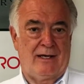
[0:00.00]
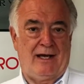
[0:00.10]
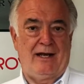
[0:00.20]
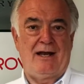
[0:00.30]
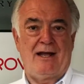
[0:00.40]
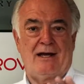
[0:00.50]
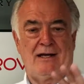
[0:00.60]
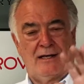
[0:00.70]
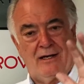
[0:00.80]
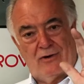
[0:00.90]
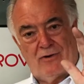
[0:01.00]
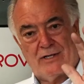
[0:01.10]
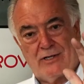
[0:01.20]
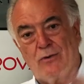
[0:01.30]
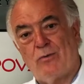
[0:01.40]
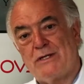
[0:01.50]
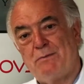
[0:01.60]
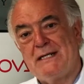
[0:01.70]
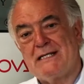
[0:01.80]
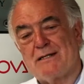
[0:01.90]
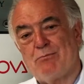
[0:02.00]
India, and Russia, which means it's